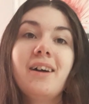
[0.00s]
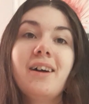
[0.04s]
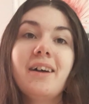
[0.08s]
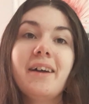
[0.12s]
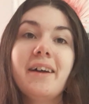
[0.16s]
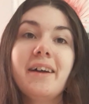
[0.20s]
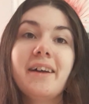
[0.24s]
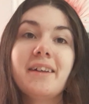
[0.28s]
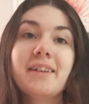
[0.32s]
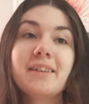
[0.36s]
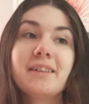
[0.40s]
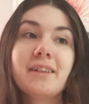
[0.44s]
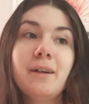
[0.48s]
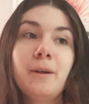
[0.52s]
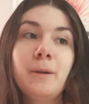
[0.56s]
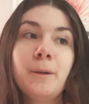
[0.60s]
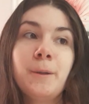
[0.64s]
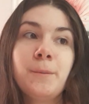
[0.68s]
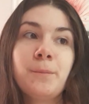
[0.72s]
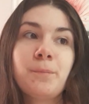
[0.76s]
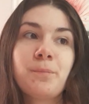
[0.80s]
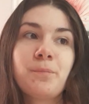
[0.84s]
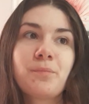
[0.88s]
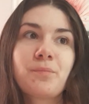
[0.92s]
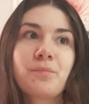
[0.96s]
and
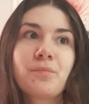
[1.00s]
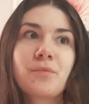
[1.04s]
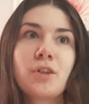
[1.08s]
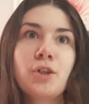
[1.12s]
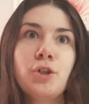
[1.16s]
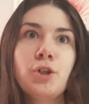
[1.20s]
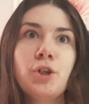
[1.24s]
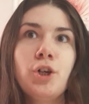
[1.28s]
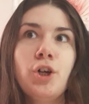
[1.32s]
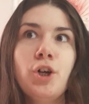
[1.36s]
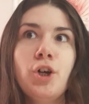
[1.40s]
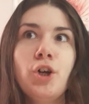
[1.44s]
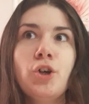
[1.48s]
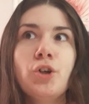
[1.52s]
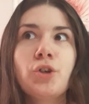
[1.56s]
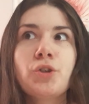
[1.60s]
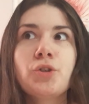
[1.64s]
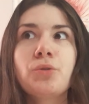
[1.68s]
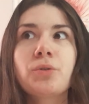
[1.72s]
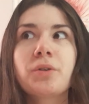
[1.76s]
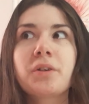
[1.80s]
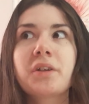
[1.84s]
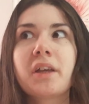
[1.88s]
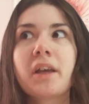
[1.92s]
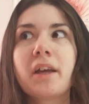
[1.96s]
um,
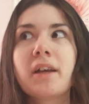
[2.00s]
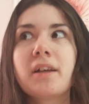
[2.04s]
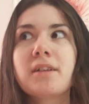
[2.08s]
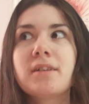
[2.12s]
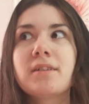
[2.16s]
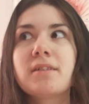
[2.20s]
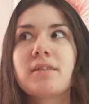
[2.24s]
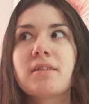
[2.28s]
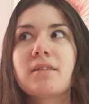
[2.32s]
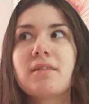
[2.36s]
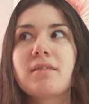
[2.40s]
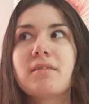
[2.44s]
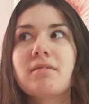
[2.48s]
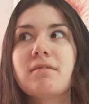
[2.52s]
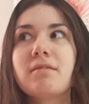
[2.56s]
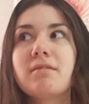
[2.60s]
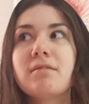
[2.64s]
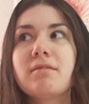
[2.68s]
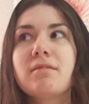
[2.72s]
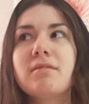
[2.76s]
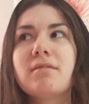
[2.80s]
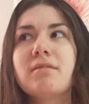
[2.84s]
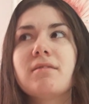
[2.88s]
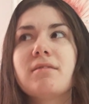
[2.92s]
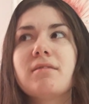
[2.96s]
you can
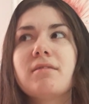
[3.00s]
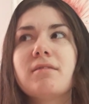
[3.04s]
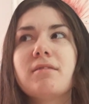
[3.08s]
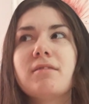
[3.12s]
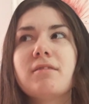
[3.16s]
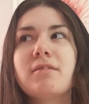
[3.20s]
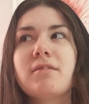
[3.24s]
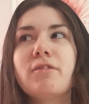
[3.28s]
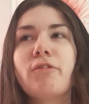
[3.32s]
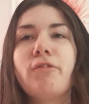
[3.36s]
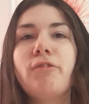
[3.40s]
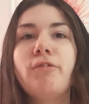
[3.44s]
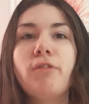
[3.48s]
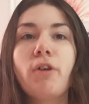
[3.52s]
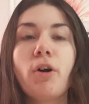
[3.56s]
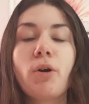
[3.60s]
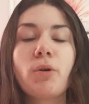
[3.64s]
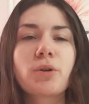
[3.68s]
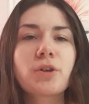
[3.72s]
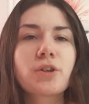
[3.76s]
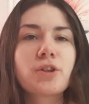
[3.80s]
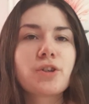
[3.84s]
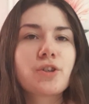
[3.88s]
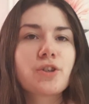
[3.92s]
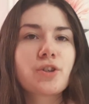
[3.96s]

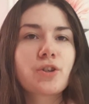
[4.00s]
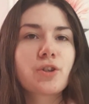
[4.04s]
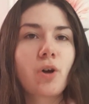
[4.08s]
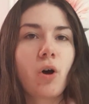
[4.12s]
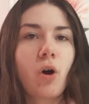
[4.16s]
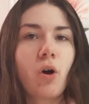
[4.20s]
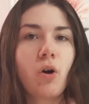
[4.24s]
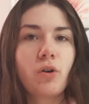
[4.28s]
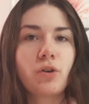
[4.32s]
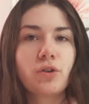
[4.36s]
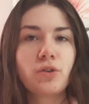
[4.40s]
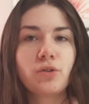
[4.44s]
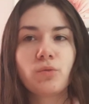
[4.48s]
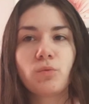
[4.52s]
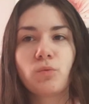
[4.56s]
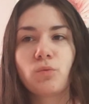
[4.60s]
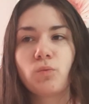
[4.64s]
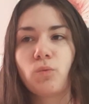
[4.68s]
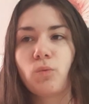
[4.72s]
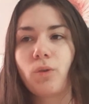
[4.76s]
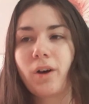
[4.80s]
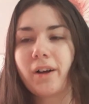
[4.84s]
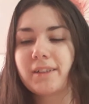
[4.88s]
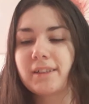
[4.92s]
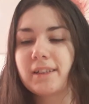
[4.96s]
focus on
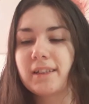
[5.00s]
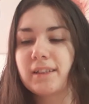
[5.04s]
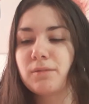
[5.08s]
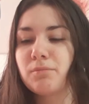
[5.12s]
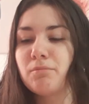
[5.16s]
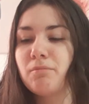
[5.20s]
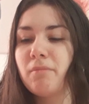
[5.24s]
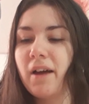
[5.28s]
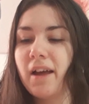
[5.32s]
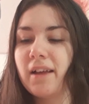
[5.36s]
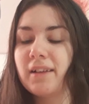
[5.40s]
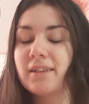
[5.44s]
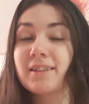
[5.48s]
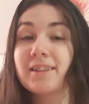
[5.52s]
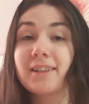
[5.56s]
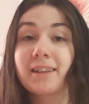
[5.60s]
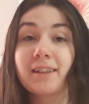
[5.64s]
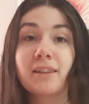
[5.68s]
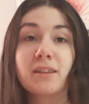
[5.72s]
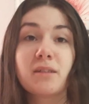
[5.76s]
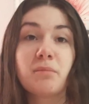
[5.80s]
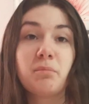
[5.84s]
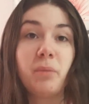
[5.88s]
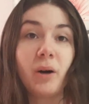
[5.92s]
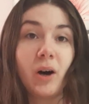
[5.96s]
what it meant
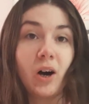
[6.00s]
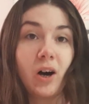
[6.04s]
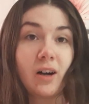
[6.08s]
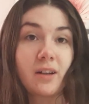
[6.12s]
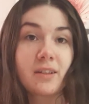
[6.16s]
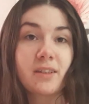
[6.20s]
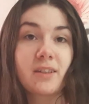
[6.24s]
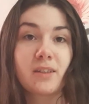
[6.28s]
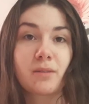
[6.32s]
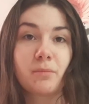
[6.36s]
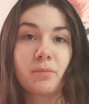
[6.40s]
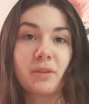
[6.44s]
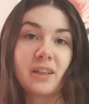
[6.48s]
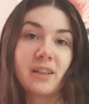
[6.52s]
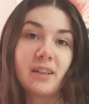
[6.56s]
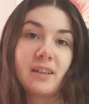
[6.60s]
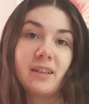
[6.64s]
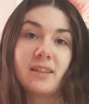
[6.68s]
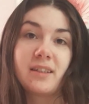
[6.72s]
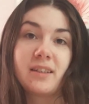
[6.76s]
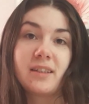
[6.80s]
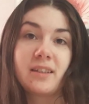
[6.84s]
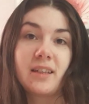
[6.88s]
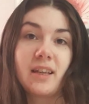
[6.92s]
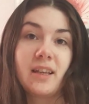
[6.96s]
in the past
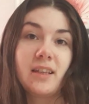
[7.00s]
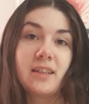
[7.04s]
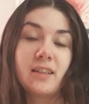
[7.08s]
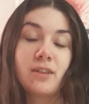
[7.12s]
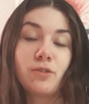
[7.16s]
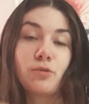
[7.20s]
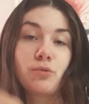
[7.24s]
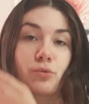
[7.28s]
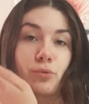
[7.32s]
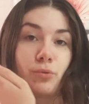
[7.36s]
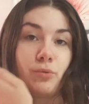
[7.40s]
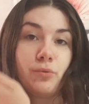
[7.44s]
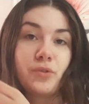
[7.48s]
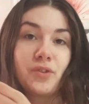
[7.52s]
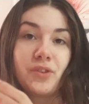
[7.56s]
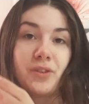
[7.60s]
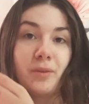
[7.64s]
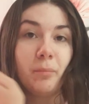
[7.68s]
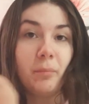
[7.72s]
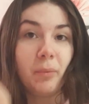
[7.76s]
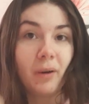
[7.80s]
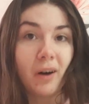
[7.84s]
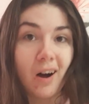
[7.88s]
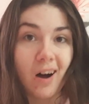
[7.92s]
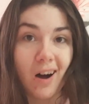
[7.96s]
because Satan rules the
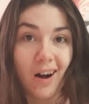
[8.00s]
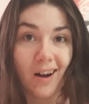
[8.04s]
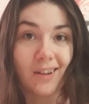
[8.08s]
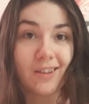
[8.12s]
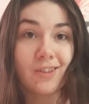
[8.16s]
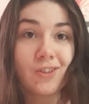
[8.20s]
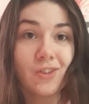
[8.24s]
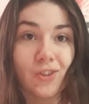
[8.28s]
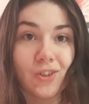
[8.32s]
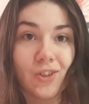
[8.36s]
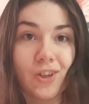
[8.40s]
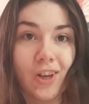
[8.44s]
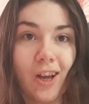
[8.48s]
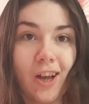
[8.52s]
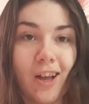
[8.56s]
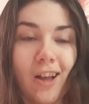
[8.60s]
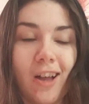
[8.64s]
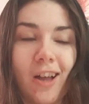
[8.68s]
past,